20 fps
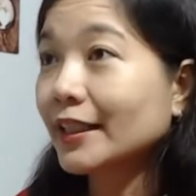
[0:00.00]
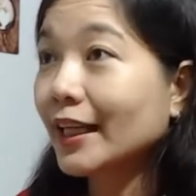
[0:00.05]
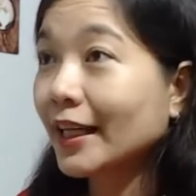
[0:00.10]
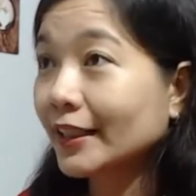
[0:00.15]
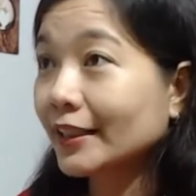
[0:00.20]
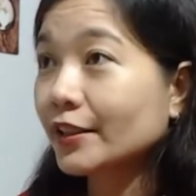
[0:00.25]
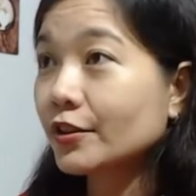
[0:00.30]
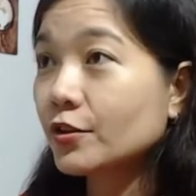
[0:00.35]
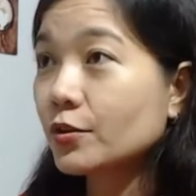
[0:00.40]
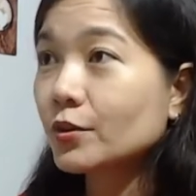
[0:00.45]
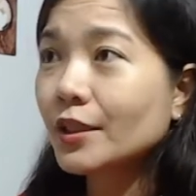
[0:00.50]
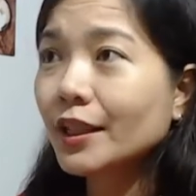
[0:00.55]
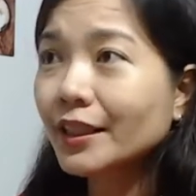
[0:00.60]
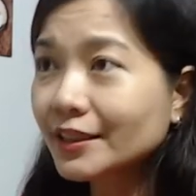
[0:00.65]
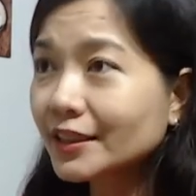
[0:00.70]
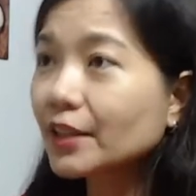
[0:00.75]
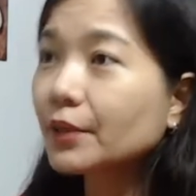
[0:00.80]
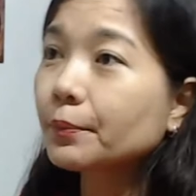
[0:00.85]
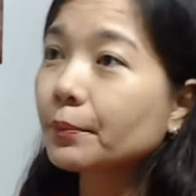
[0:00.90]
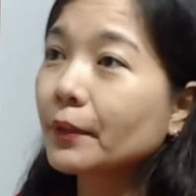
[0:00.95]
and attitude.
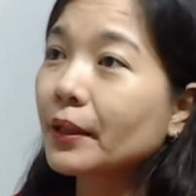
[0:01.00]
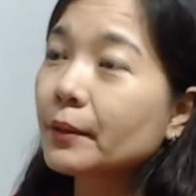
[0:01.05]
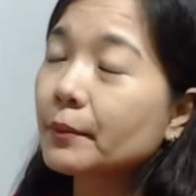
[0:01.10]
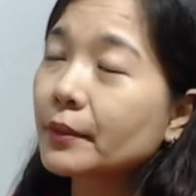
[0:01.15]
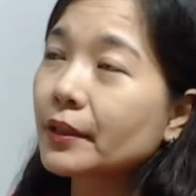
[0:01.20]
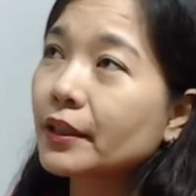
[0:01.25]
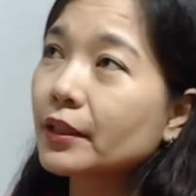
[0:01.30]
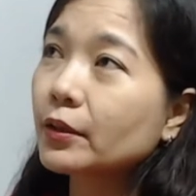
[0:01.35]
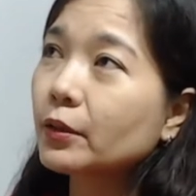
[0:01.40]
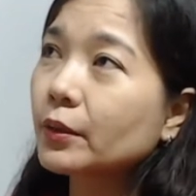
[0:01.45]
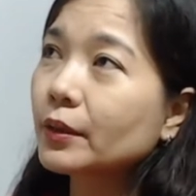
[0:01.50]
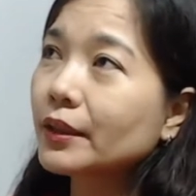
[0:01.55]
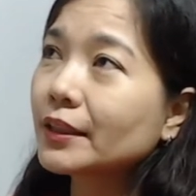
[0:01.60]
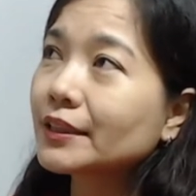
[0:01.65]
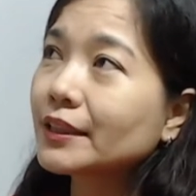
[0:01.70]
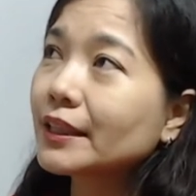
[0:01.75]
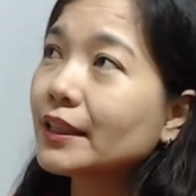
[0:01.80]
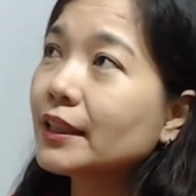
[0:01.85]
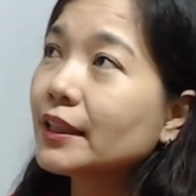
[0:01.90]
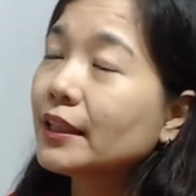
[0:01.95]
That's our primary goal.
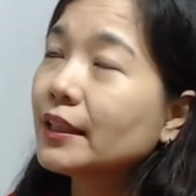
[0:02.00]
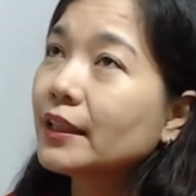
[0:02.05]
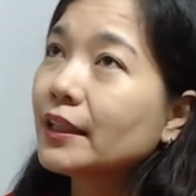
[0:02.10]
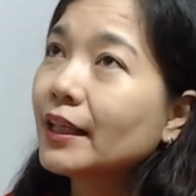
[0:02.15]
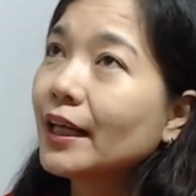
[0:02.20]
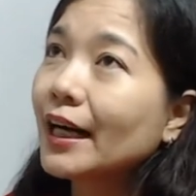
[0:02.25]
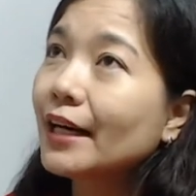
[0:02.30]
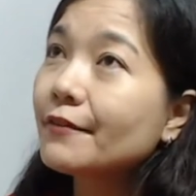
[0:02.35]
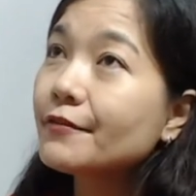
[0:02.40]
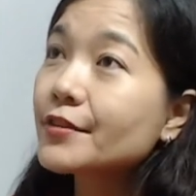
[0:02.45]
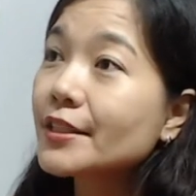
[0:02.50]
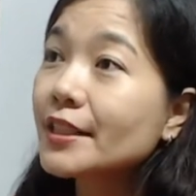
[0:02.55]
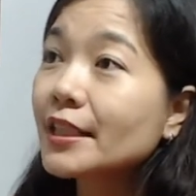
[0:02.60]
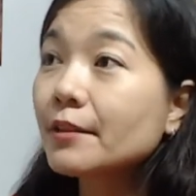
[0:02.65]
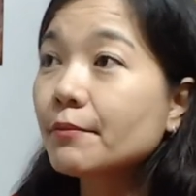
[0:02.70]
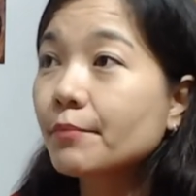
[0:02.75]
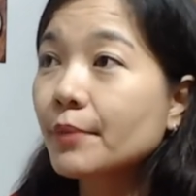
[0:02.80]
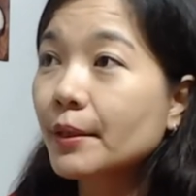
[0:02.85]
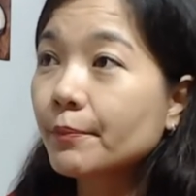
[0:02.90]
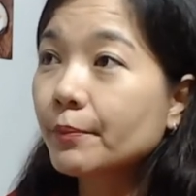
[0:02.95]
Kasi I've
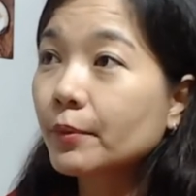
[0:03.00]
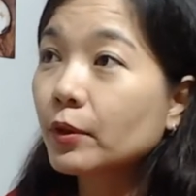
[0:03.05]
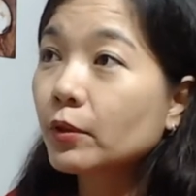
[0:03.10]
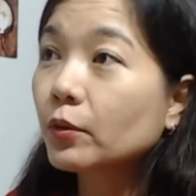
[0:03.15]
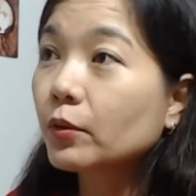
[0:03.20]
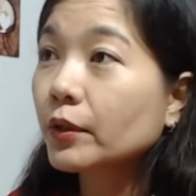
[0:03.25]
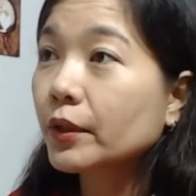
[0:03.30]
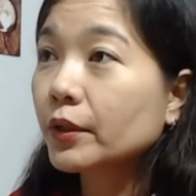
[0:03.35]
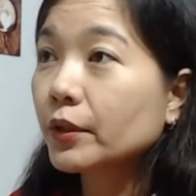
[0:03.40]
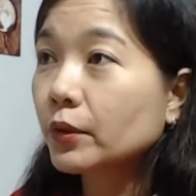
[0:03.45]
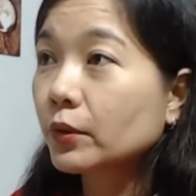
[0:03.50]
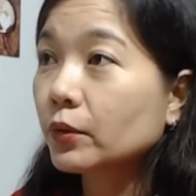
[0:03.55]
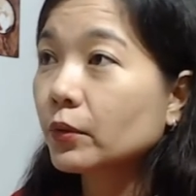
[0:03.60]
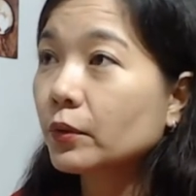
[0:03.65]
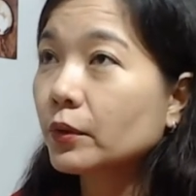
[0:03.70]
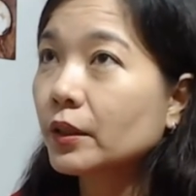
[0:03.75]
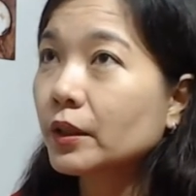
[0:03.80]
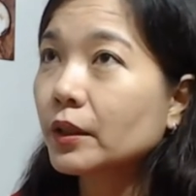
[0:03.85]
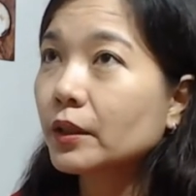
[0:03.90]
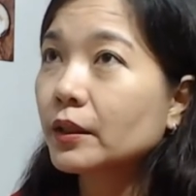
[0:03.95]
seen people who are
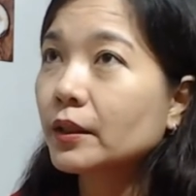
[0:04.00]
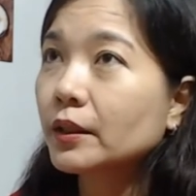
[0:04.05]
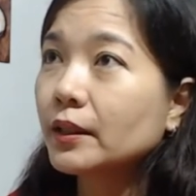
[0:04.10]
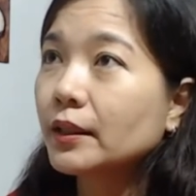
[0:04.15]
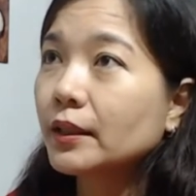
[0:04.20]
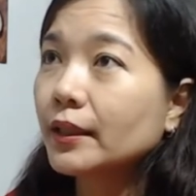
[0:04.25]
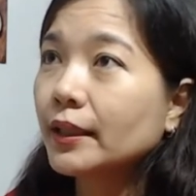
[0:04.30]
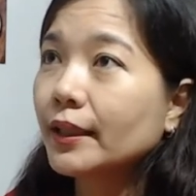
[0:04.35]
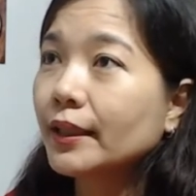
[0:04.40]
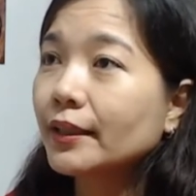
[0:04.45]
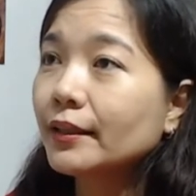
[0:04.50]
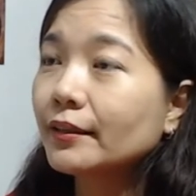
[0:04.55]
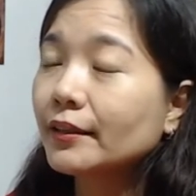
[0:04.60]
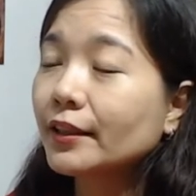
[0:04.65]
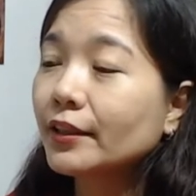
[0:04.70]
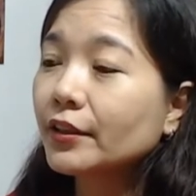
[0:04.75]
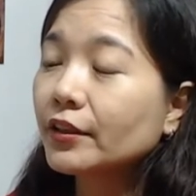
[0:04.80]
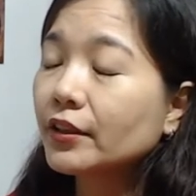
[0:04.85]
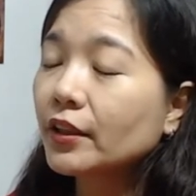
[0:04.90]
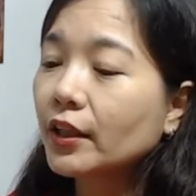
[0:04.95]
cruel, and
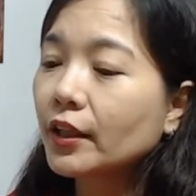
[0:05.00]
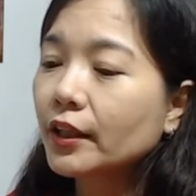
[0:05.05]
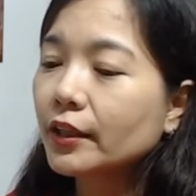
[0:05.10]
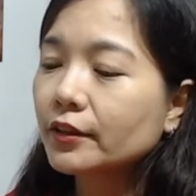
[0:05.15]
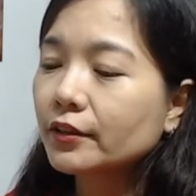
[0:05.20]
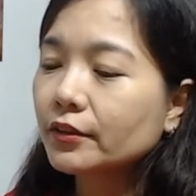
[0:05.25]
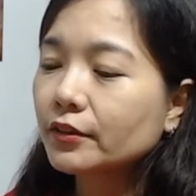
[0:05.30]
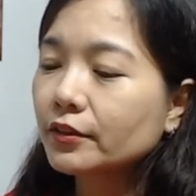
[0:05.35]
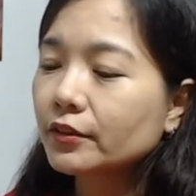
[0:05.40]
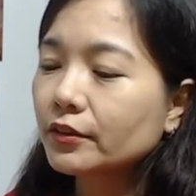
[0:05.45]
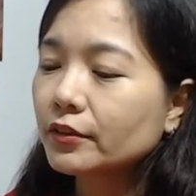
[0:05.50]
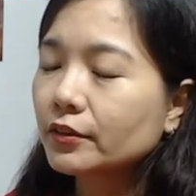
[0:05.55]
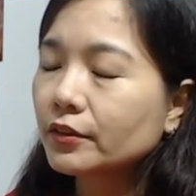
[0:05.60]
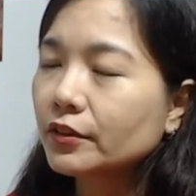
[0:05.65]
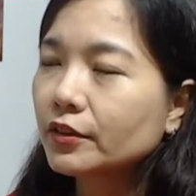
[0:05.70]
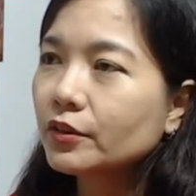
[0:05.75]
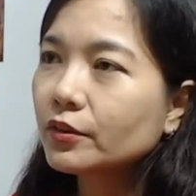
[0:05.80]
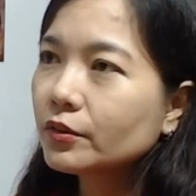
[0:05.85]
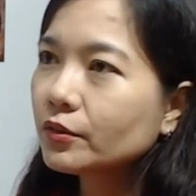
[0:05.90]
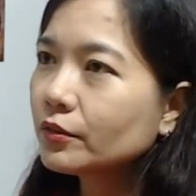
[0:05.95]
they're not
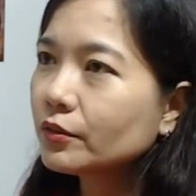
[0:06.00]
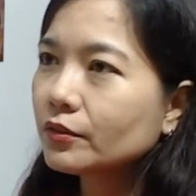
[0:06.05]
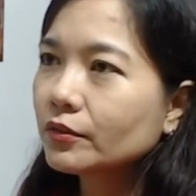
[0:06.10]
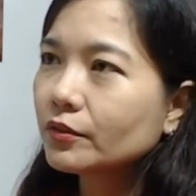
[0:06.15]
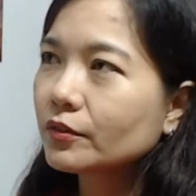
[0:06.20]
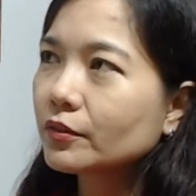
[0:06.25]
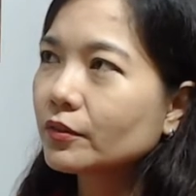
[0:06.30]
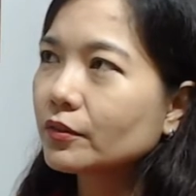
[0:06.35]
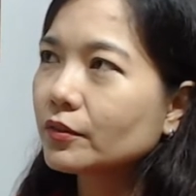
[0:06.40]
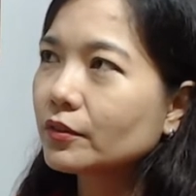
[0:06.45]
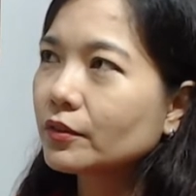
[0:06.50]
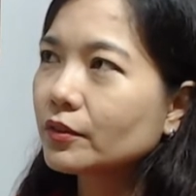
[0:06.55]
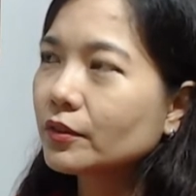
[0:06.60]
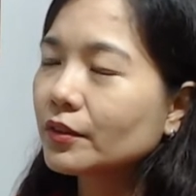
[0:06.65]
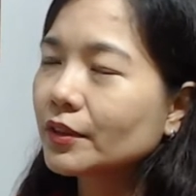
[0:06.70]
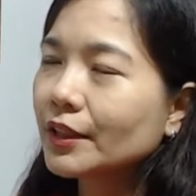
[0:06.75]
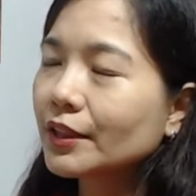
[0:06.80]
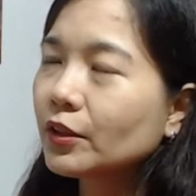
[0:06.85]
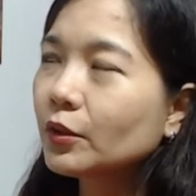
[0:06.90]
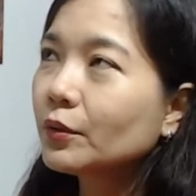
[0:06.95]
yung
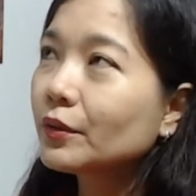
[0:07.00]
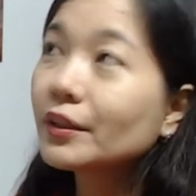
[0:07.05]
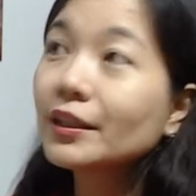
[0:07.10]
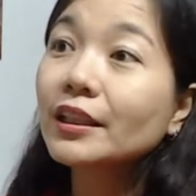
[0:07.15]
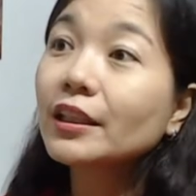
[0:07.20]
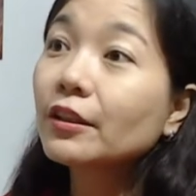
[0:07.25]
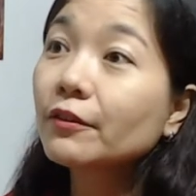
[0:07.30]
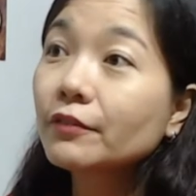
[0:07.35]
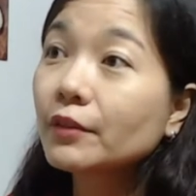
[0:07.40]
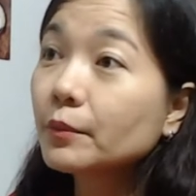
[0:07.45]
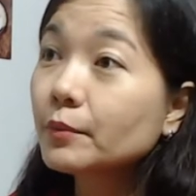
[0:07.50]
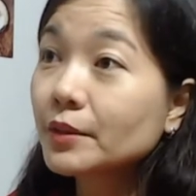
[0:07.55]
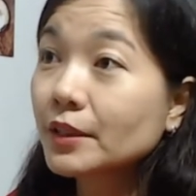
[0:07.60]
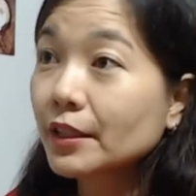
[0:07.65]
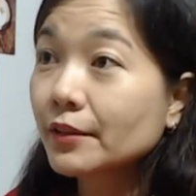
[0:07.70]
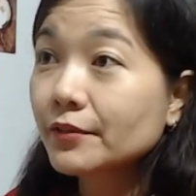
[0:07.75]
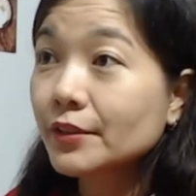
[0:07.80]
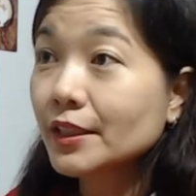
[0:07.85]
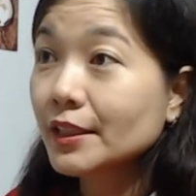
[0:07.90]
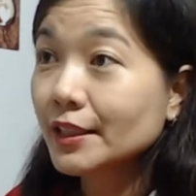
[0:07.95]
they don't think of
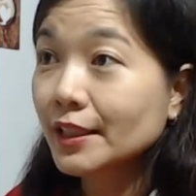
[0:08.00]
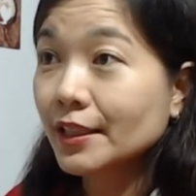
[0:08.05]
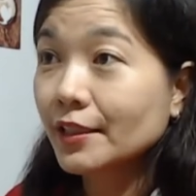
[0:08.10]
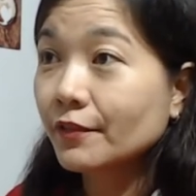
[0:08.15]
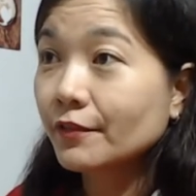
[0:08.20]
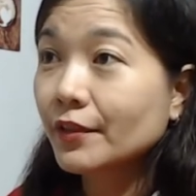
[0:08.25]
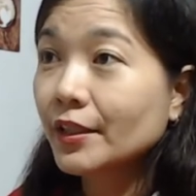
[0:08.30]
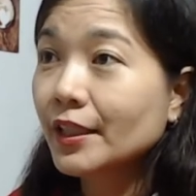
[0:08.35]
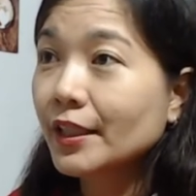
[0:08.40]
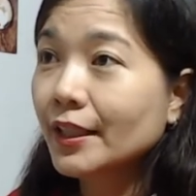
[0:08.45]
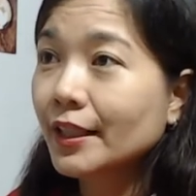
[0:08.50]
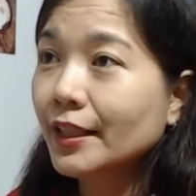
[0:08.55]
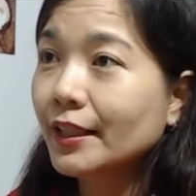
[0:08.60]
themselves as evil. Ah.